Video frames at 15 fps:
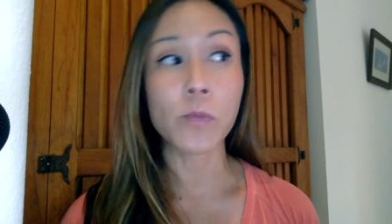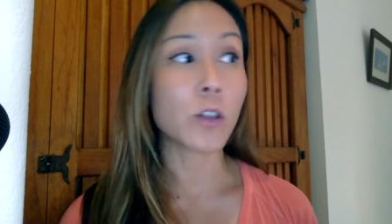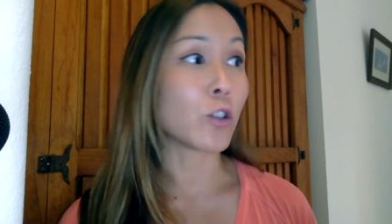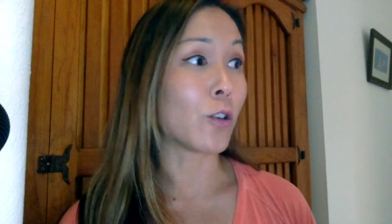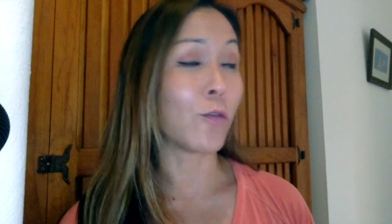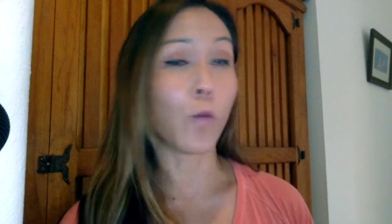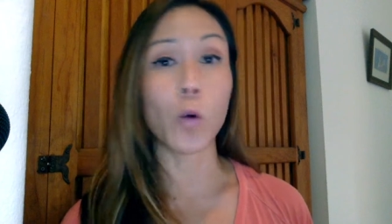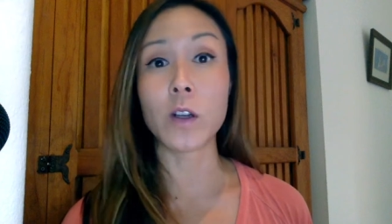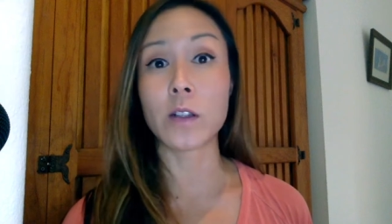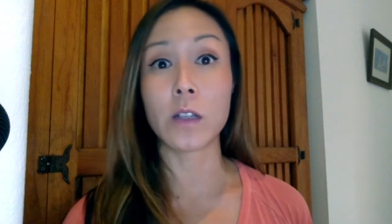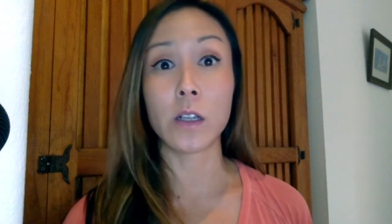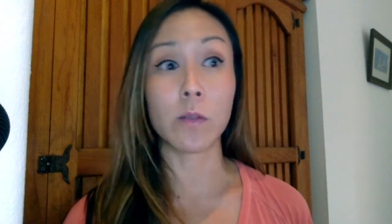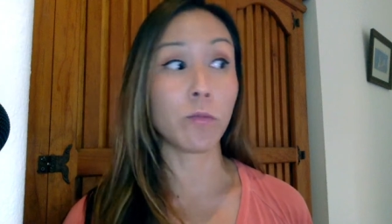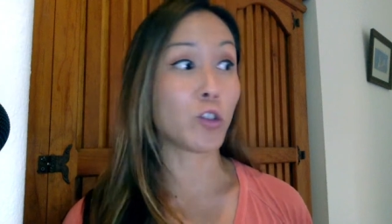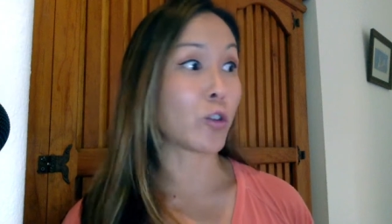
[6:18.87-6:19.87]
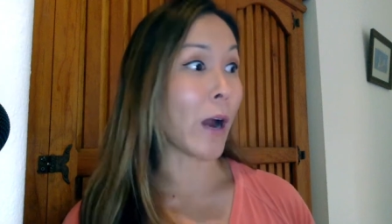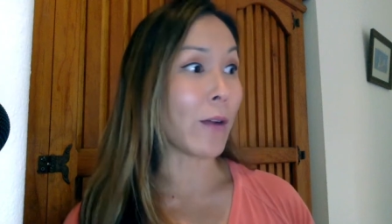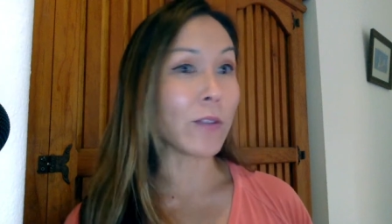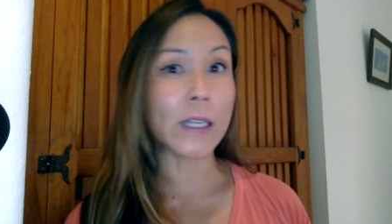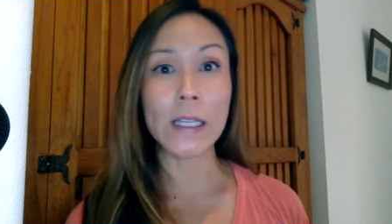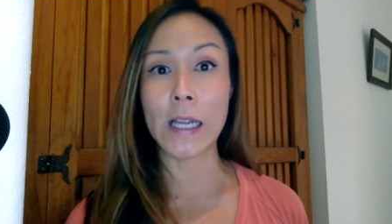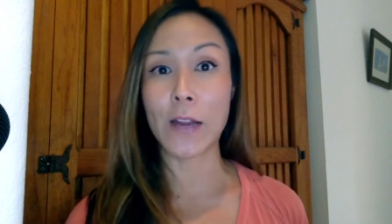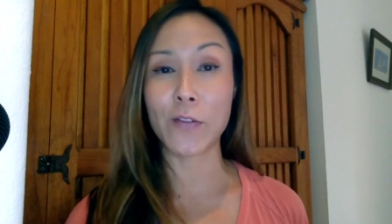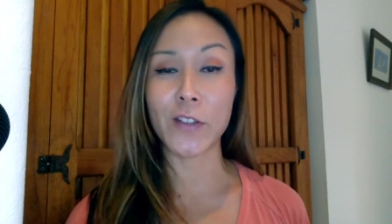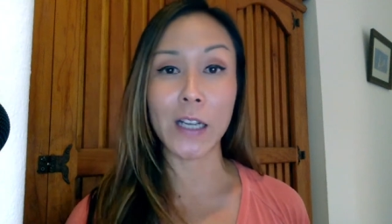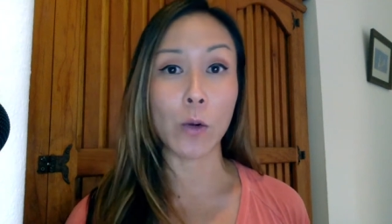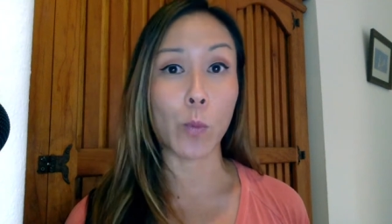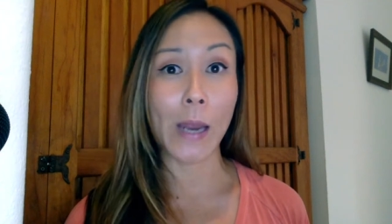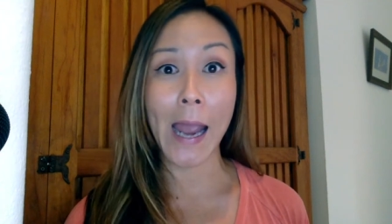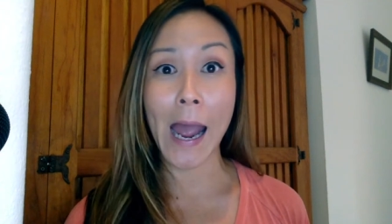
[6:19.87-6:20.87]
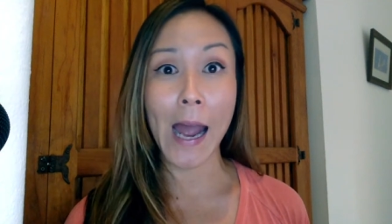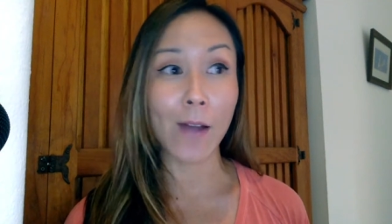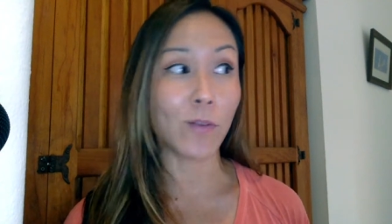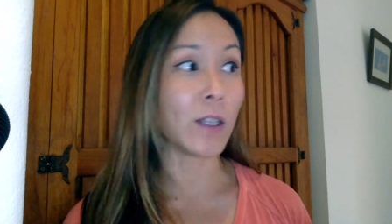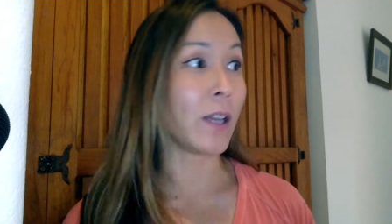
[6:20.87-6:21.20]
to afford the traveling lifestyle we have,